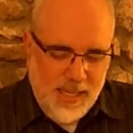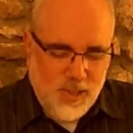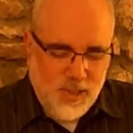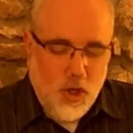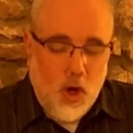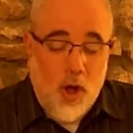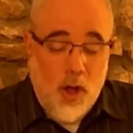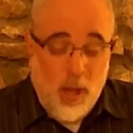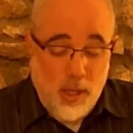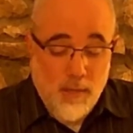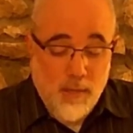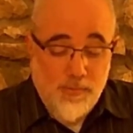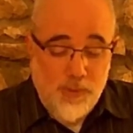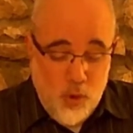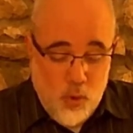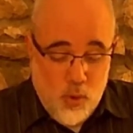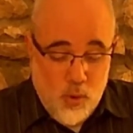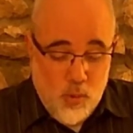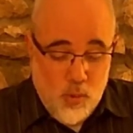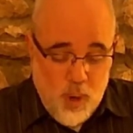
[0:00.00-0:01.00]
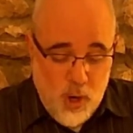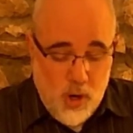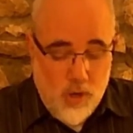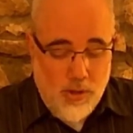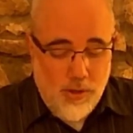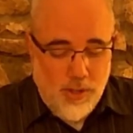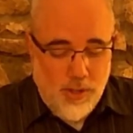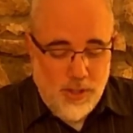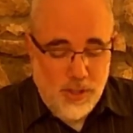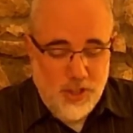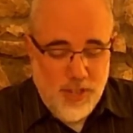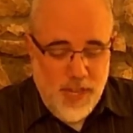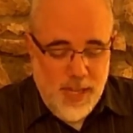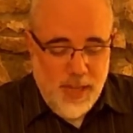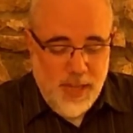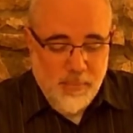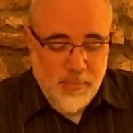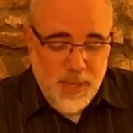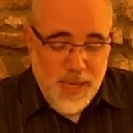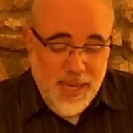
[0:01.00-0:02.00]
all of your work that's
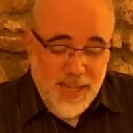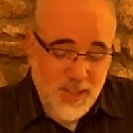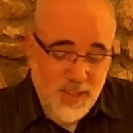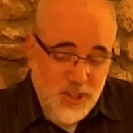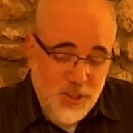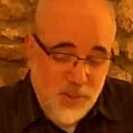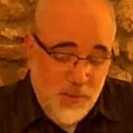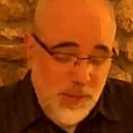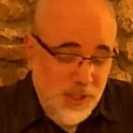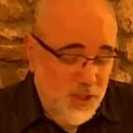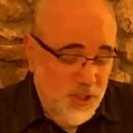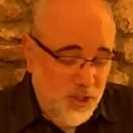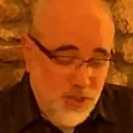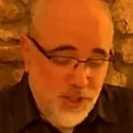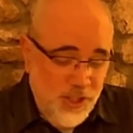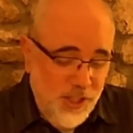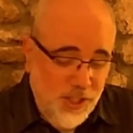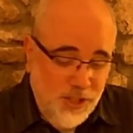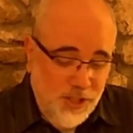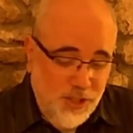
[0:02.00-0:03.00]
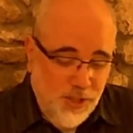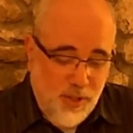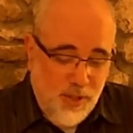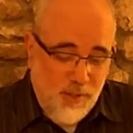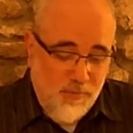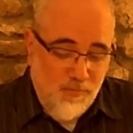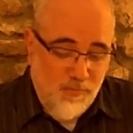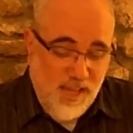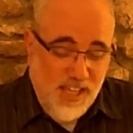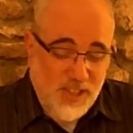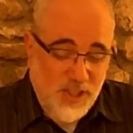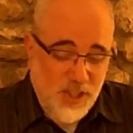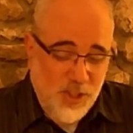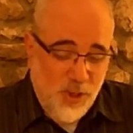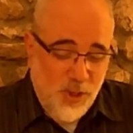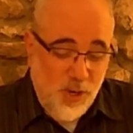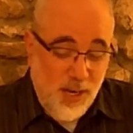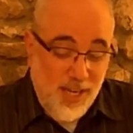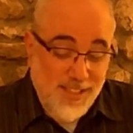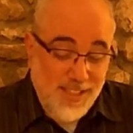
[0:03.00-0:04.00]
taken place, and we just need to confess it
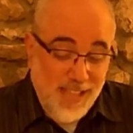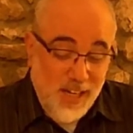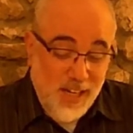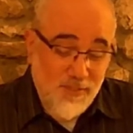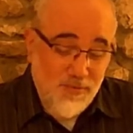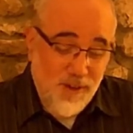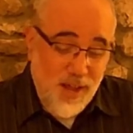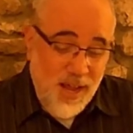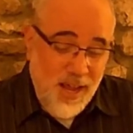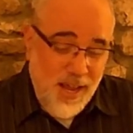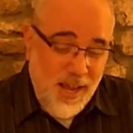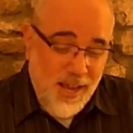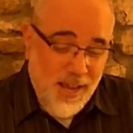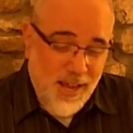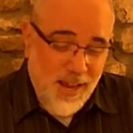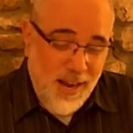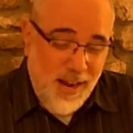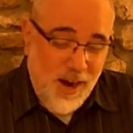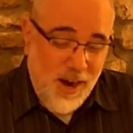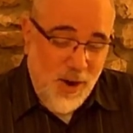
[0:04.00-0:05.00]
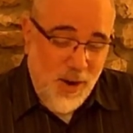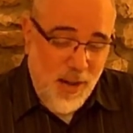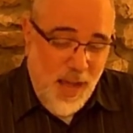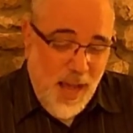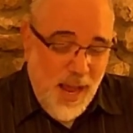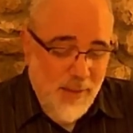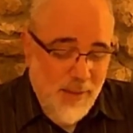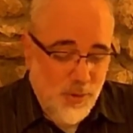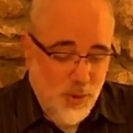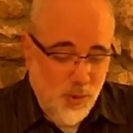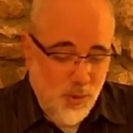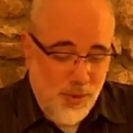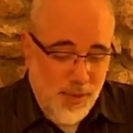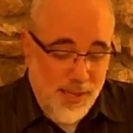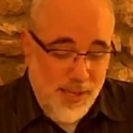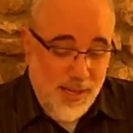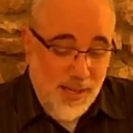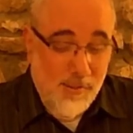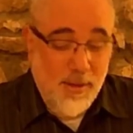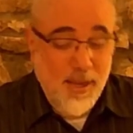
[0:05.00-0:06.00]
or identify our lives with
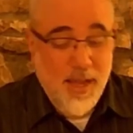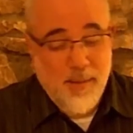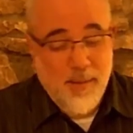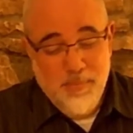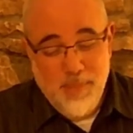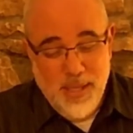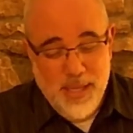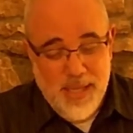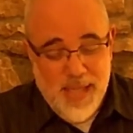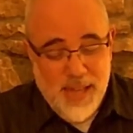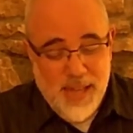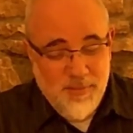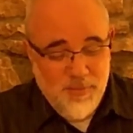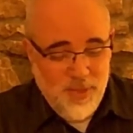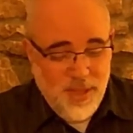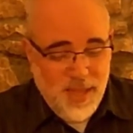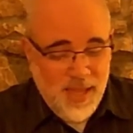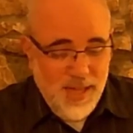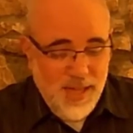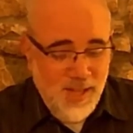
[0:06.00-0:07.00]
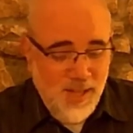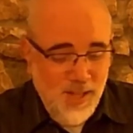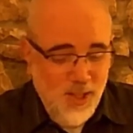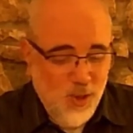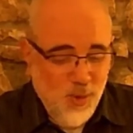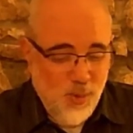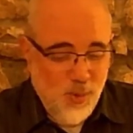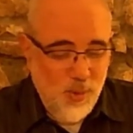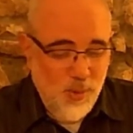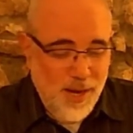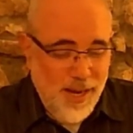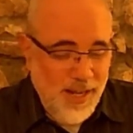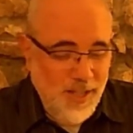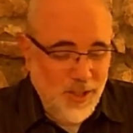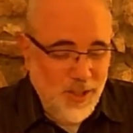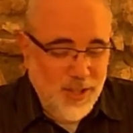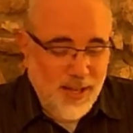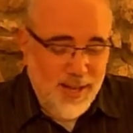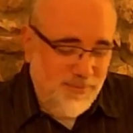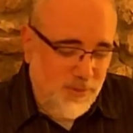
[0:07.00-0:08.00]
it, and believe that you were
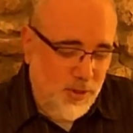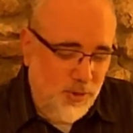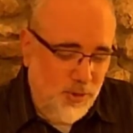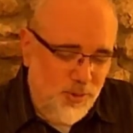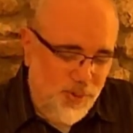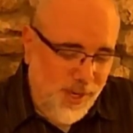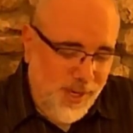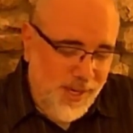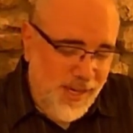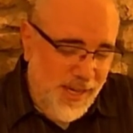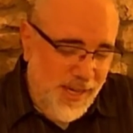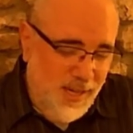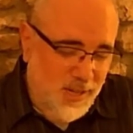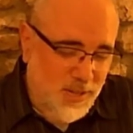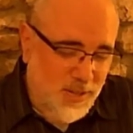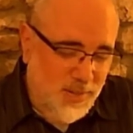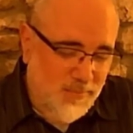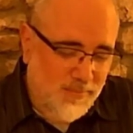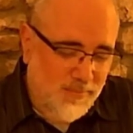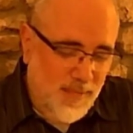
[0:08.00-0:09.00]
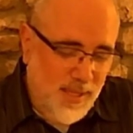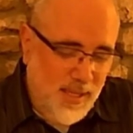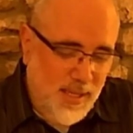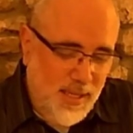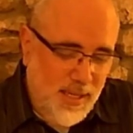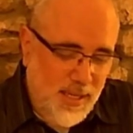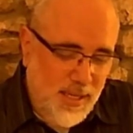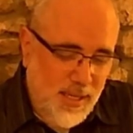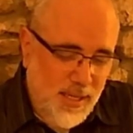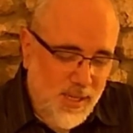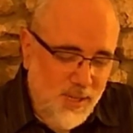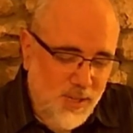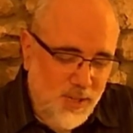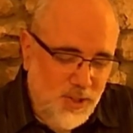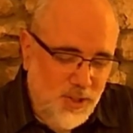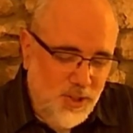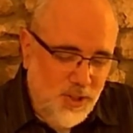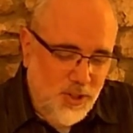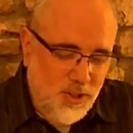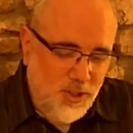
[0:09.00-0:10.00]
raised after 3 days.
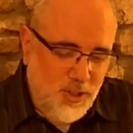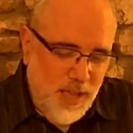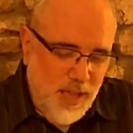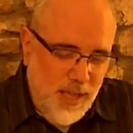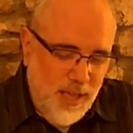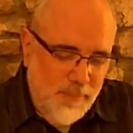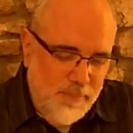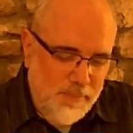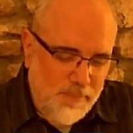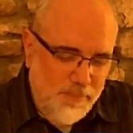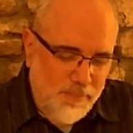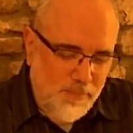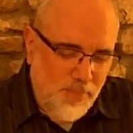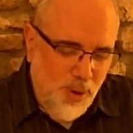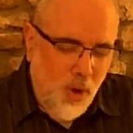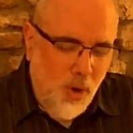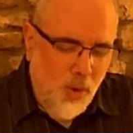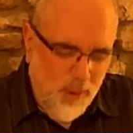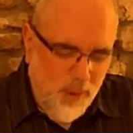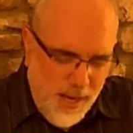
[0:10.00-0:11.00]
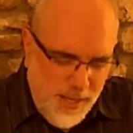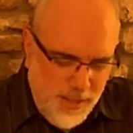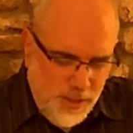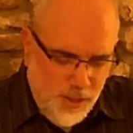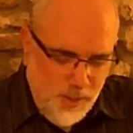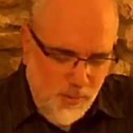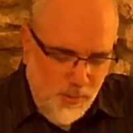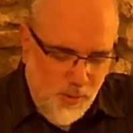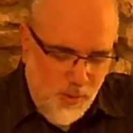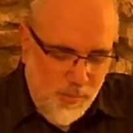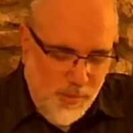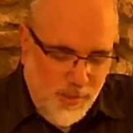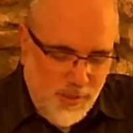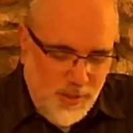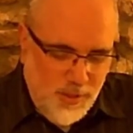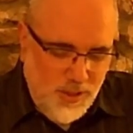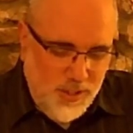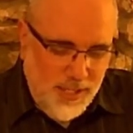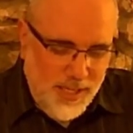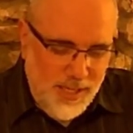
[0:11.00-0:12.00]
Just as Paul writes in
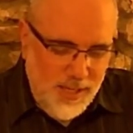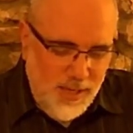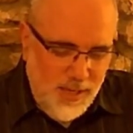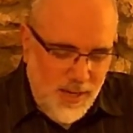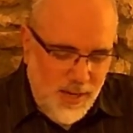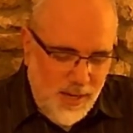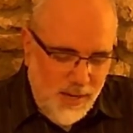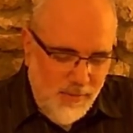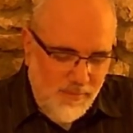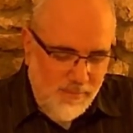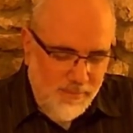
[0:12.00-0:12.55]
Romans 10:9.